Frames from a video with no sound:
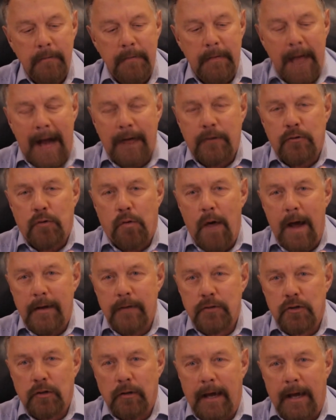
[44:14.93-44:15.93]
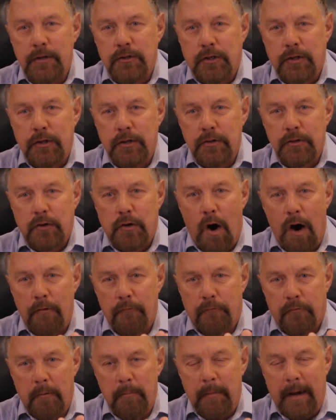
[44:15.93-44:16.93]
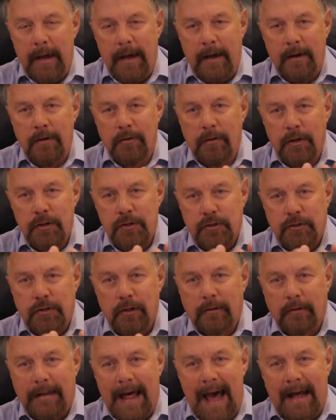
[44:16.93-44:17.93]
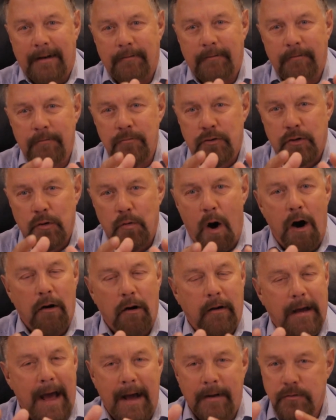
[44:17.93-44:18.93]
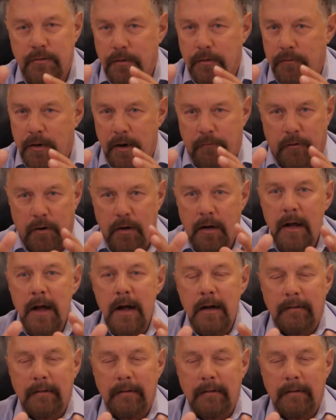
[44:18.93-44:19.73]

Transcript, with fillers: that translation has gone from English to Latin to all kinds of different